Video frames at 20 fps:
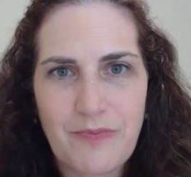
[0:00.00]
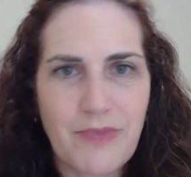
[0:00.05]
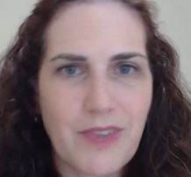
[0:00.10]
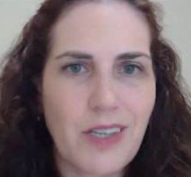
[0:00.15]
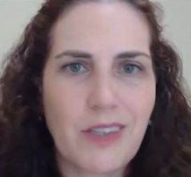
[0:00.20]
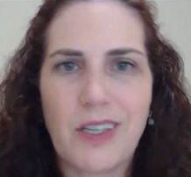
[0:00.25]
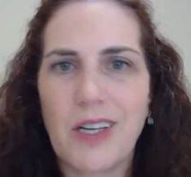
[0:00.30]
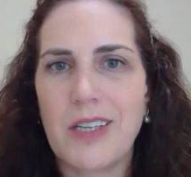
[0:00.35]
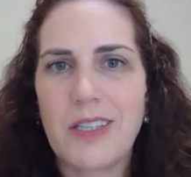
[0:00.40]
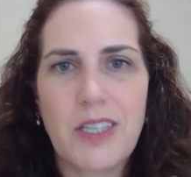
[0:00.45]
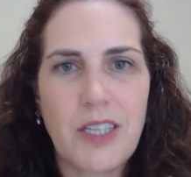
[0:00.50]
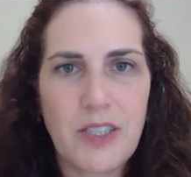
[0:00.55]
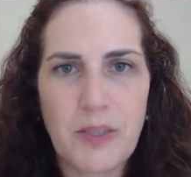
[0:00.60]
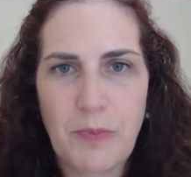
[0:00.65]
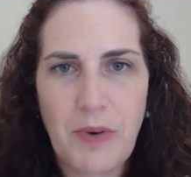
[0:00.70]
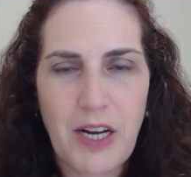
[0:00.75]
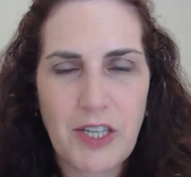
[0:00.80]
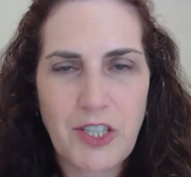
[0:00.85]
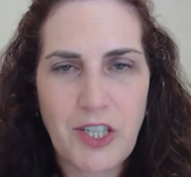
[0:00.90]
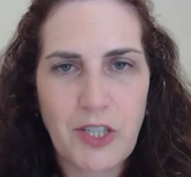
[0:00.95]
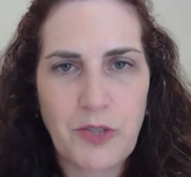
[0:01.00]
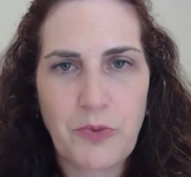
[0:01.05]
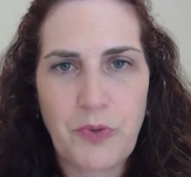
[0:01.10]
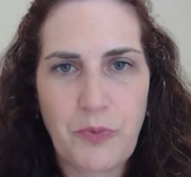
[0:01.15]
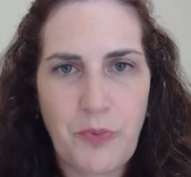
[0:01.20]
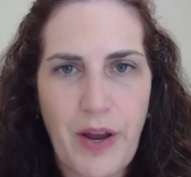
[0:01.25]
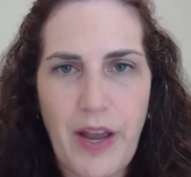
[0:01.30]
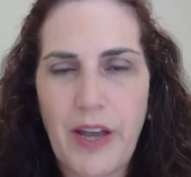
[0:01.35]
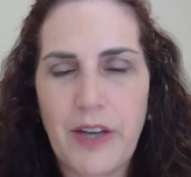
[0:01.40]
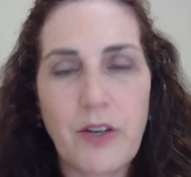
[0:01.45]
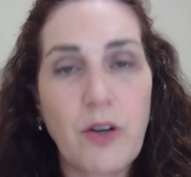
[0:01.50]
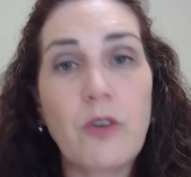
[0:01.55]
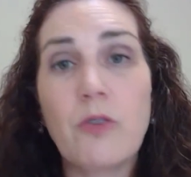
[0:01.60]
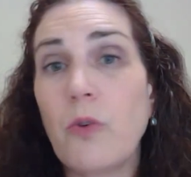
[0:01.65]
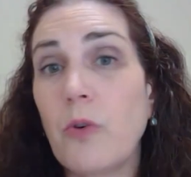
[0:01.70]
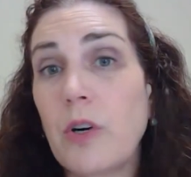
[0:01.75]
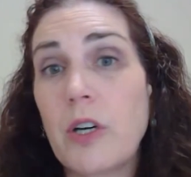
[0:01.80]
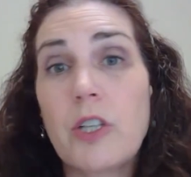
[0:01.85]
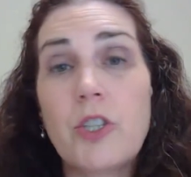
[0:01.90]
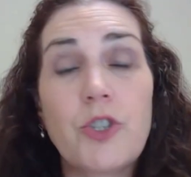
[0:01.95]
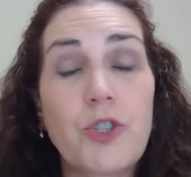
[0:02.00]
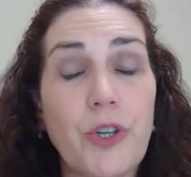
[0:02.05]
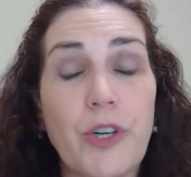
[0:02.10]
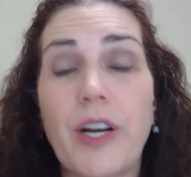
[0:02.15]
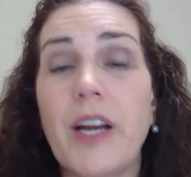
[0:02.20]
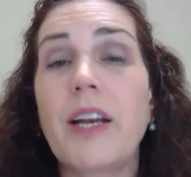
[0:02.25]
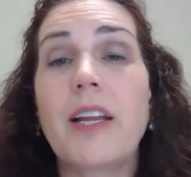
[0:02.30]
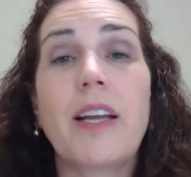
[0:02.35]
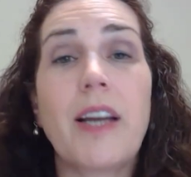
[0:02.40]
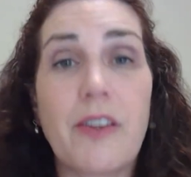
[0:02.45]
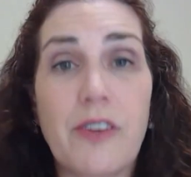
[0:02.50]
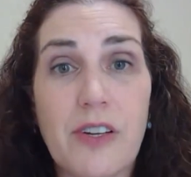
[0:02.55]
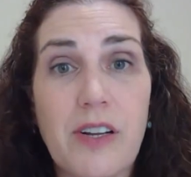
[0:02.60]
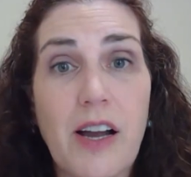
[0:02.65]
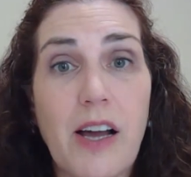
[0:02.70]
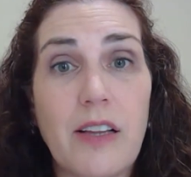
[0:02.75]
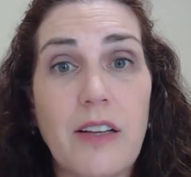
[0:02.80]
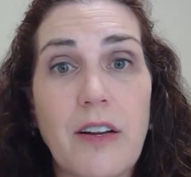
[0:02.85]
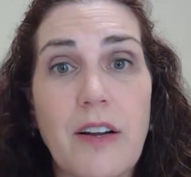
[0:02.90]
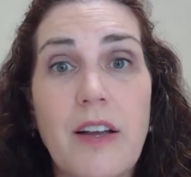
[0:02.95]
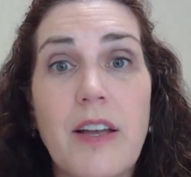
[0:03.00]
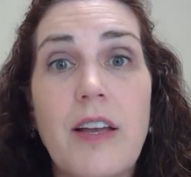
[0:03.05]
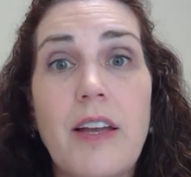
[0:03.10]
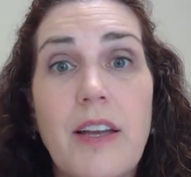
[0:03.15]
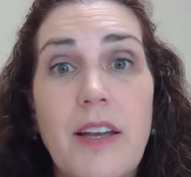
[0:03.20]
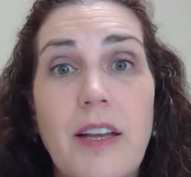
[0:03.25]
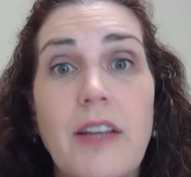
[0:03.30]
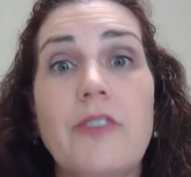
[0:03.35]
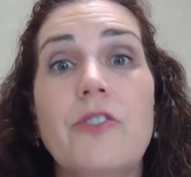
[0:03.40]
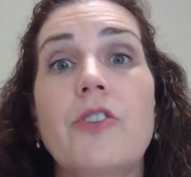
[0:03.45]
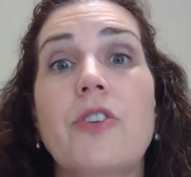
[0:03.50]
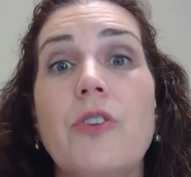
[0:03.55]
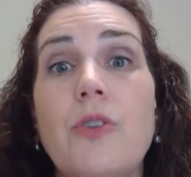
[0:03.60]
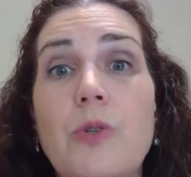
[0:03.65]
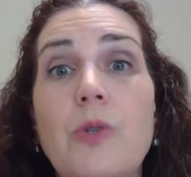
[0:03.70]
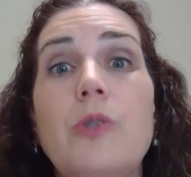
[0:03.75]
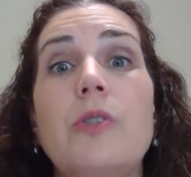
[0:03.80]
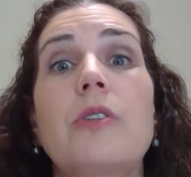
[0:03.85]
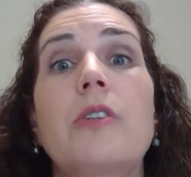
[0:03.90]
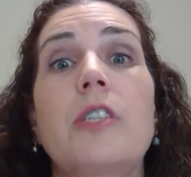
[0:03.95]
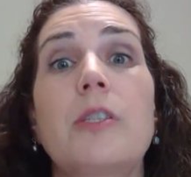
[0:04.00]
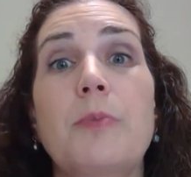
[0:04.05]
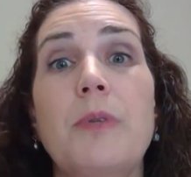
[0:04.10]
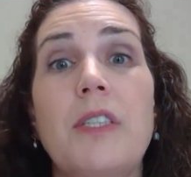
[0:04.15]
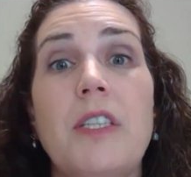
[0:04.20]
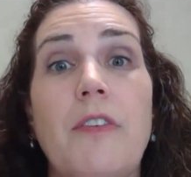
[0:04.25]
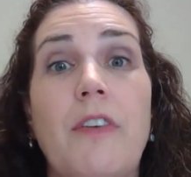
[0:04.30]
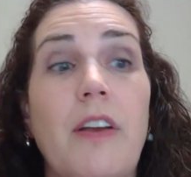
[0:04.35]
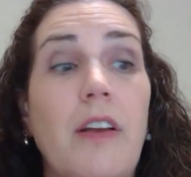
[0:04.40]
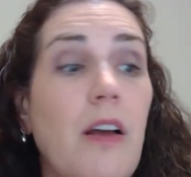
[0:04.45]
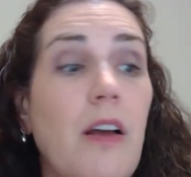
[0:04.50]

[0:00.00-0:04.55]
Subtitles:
I've got tons of projects with red or orange or any other color. It's use this specific